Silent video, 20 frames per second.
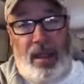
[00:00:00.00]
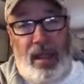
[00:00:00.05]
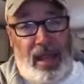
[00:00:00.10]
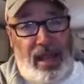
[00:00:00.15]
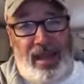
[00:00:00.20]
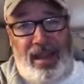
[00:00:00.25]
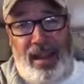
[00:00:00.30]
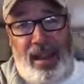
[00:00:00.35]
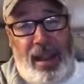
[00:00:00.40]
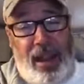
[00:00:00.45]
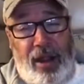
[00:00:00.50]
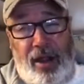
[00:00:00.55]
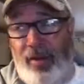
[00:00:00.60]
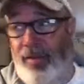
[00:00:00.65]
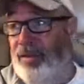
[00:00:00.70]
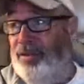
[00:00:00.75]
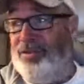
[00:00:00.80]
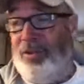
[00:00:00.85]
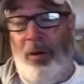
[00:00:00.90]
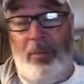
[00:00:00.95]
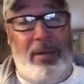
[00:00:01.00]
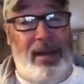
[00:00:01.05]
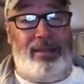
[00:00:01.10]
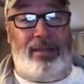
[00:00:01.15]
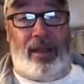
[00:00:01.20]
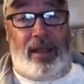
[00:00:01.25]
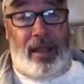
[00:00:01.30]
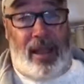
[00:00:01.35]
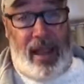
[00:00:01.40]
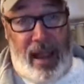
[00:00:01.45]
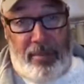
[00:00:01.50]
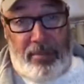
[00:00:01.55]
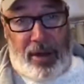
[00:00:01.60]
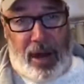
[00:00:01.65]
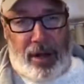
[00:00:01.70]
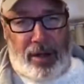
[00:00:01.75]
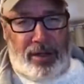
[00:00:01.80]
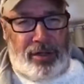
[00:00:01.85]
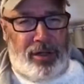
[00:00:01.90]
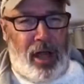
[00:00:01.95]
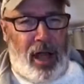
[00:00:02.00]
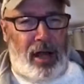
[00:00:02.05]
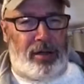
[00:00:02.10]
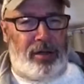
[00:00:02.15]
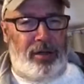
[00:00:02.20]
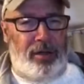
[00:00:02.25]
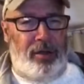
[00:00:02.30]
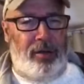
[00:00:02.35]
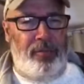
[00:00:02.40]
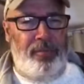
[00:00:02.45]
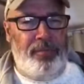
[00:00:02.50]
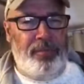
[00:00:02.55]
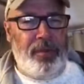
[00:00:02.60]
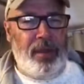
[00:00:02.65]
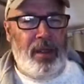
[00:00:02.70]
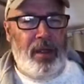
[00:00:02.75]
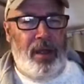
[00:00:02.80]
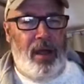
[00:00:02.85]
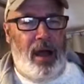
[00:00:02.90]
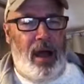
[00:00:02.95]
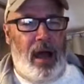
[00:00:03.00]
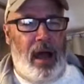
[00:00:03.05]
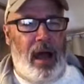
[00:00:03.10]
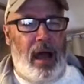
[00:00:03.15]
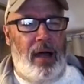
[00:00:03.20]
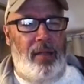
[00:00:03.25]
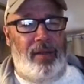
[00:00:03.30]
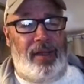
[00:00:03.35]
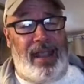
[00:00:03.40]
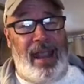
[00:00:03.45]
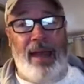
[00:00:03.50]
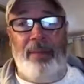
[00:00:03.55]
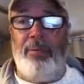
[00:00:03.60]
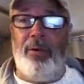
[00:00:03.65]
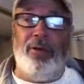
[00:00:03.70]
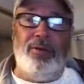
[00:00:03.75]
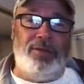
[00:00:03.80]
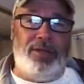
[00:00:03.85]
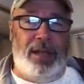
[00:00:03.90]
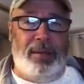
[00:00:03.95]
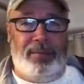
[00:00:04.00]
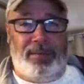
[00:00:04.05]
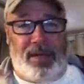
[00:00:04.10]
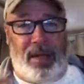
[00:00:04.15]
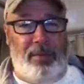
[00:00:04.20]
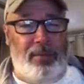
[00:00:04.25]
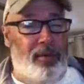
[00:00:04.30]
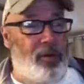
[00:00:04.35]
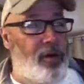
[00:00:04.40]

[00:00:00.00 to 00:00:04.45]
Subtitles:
here, and there's nobody at the campground to talk to. The camp host keeps coming